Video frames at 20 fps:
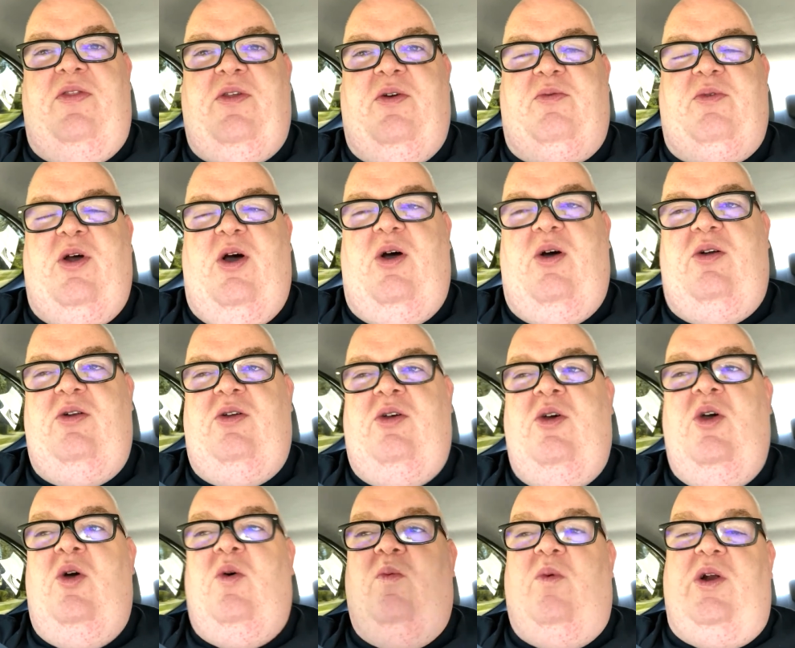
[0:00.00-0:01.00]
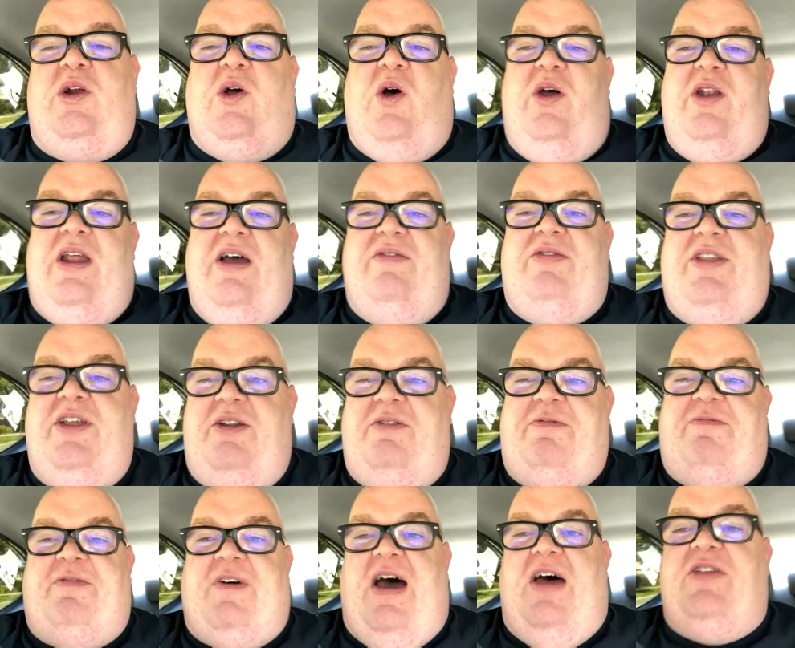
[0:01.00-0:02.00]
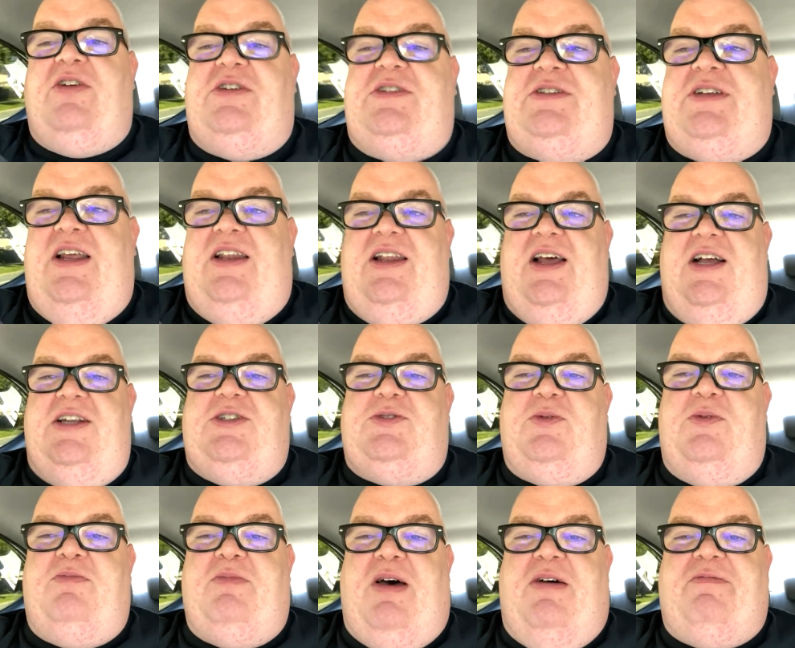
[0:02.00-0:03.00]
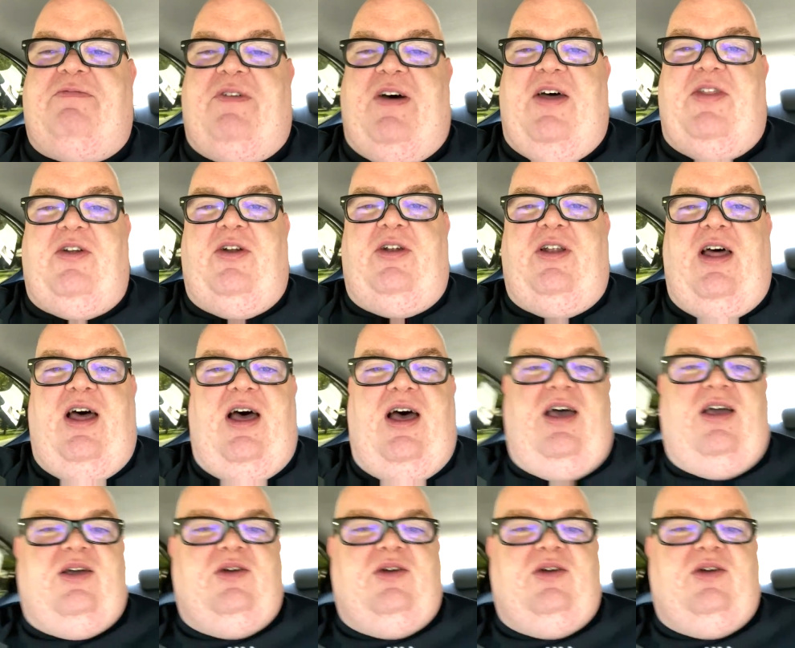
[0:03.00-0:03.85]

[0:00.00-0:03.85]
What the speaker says: the road. We're going to have a little Father's Day lunch with my father-in-law,